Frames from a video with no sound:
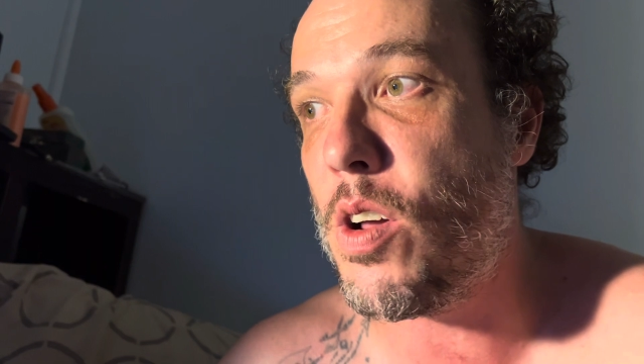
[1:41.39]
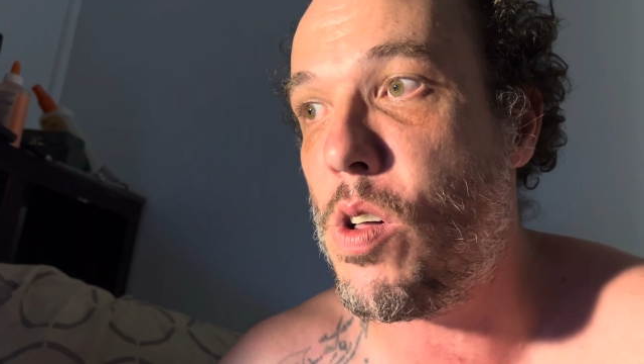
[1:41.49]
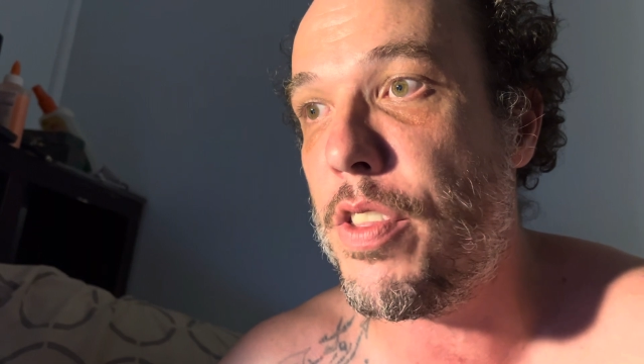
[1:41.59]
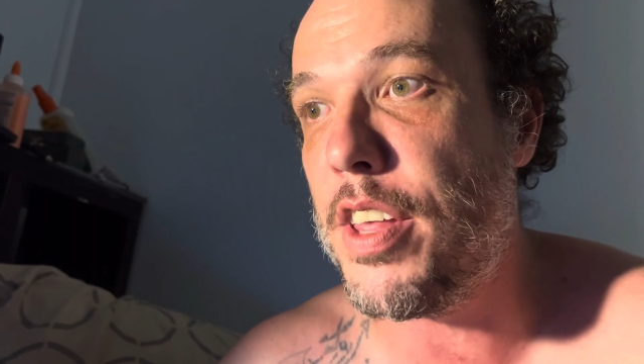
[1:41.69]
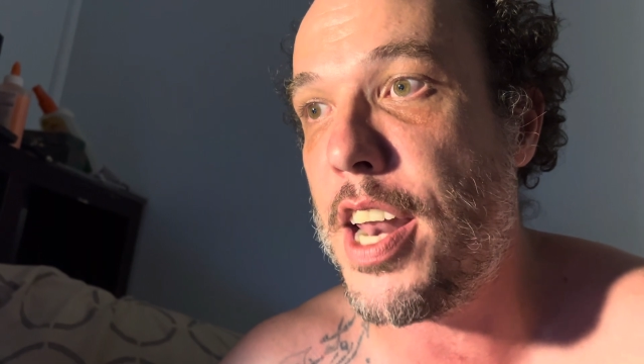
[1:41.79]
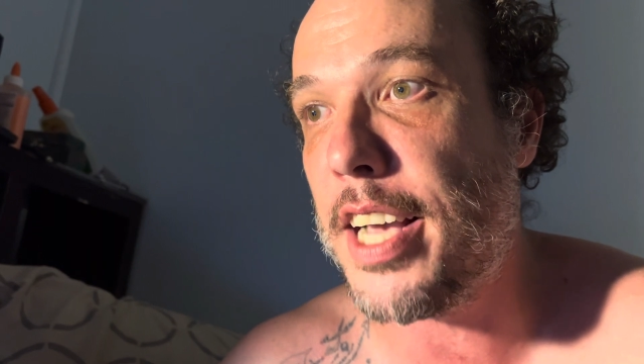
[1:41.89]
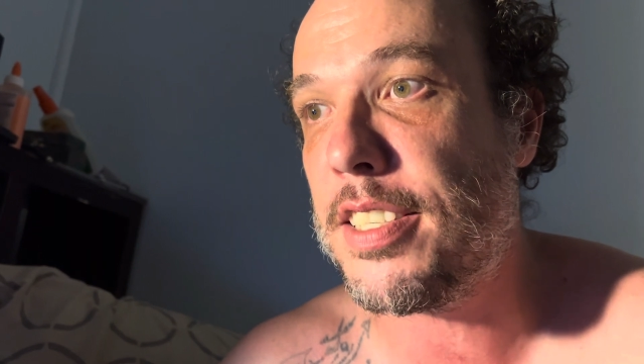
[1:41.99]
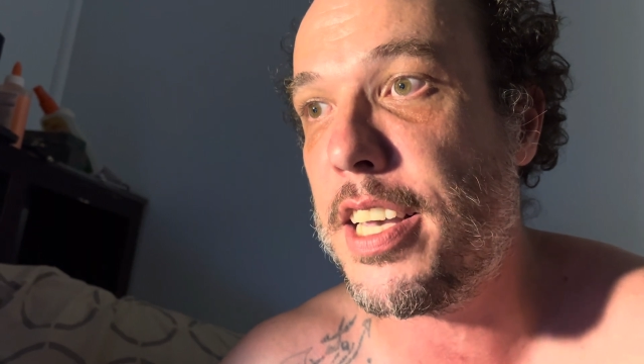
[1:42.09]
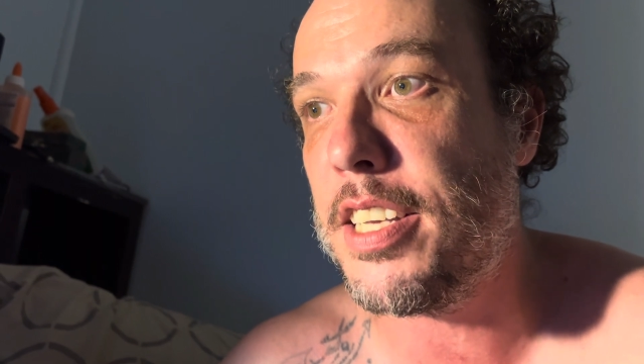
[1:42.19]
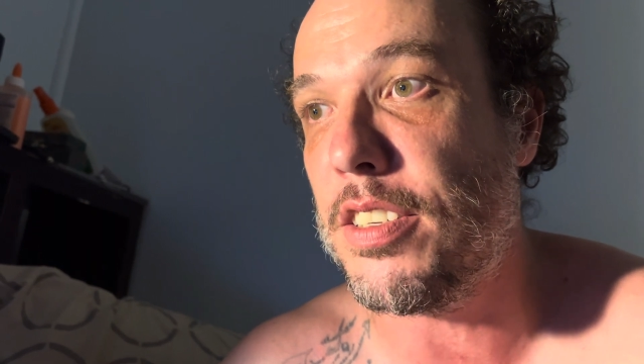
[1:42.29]
all on the next
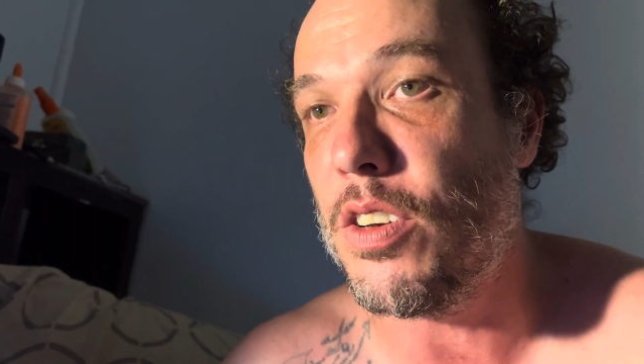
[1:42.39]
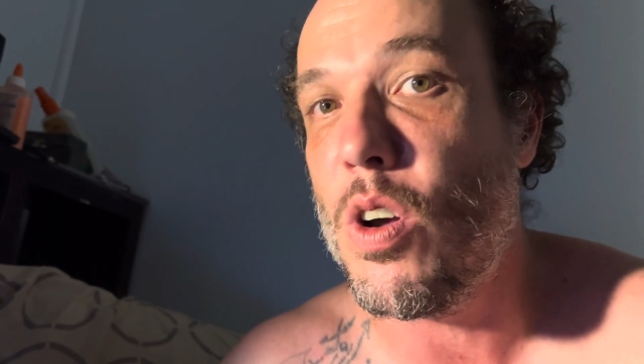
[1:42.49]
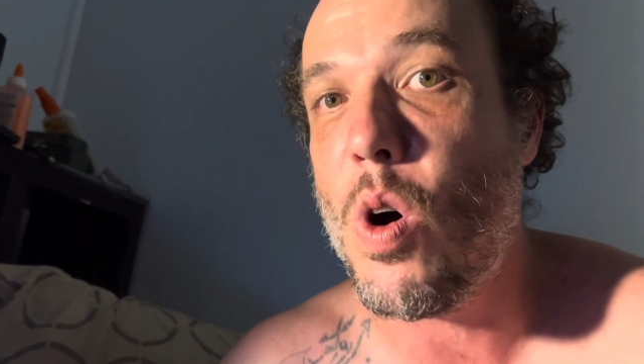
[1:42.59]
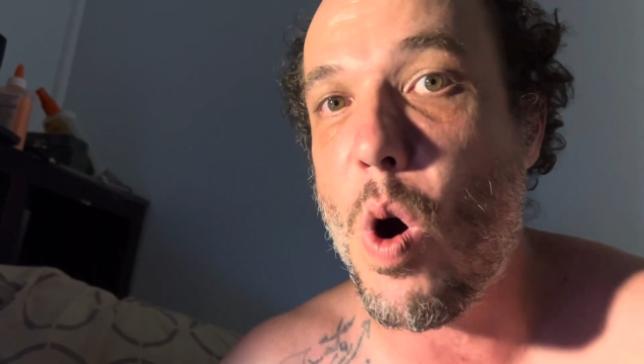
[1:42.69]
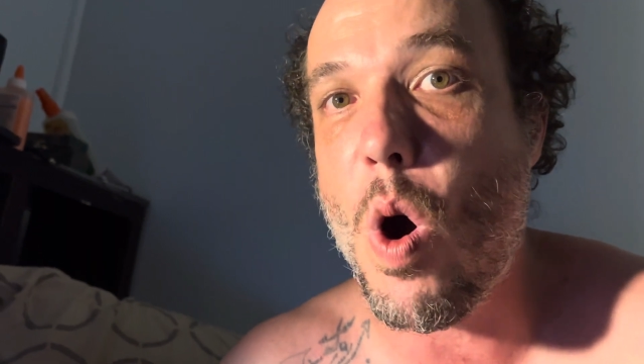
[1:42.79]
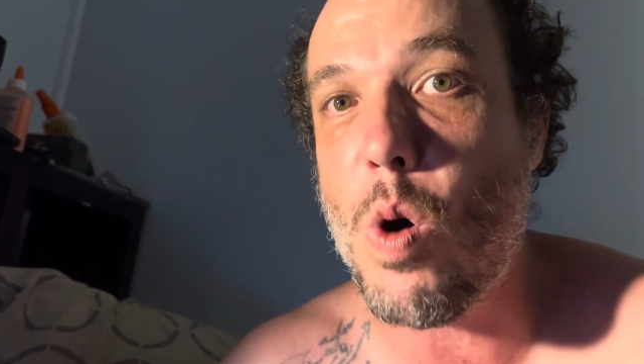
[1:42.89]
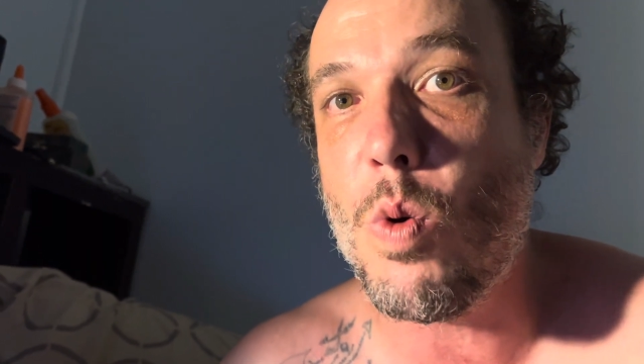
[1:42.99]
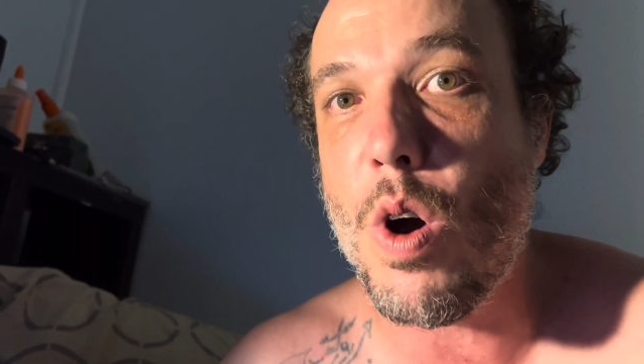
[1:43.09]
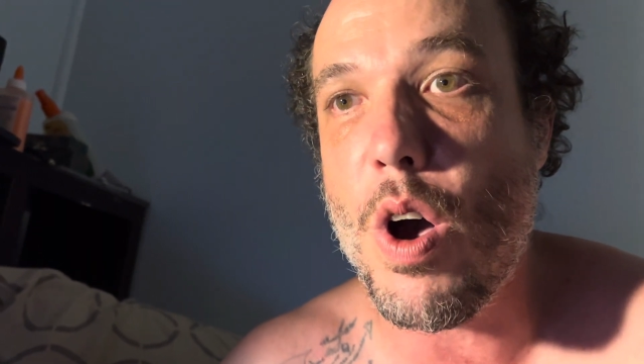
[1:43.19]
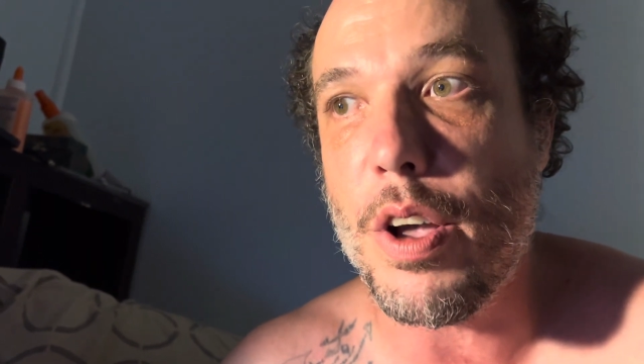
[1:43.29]
season. Or
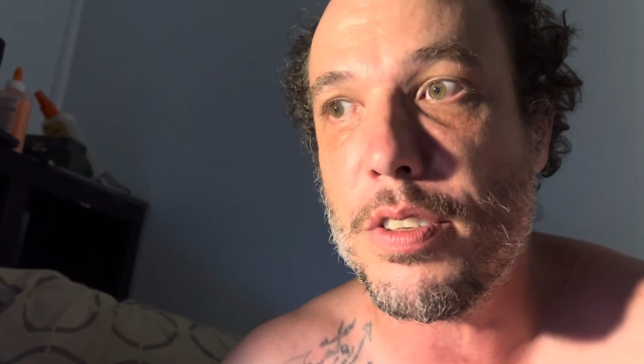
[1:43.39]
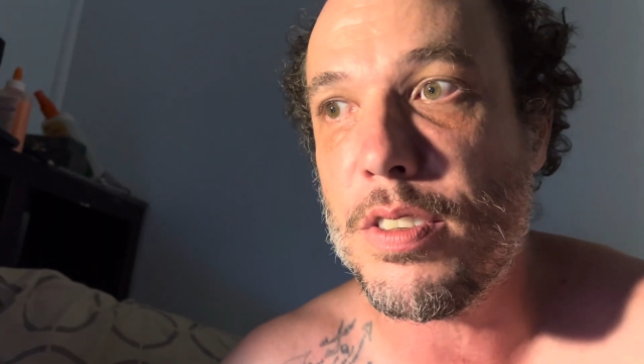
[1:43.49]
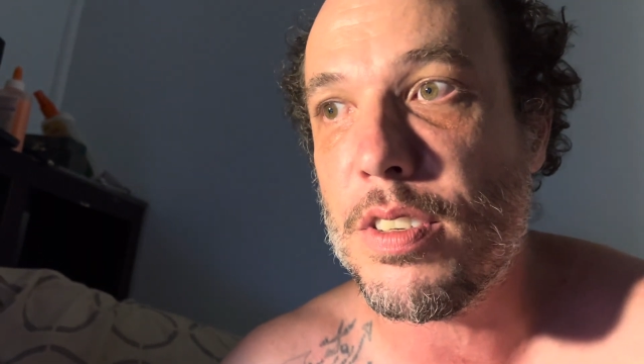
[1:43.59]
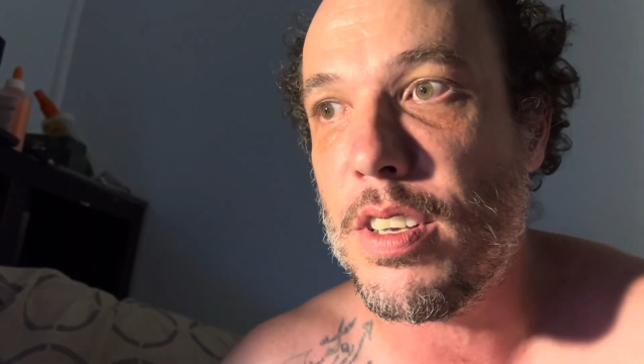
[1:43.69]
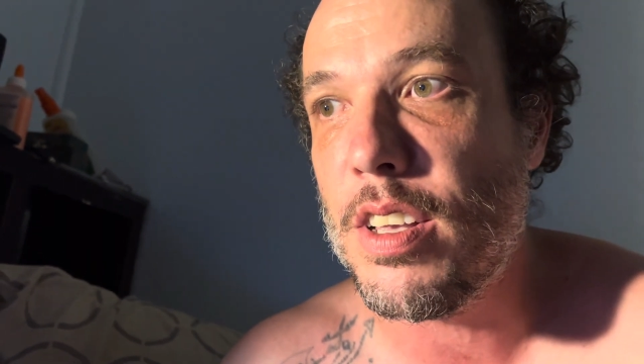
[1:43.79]
worse.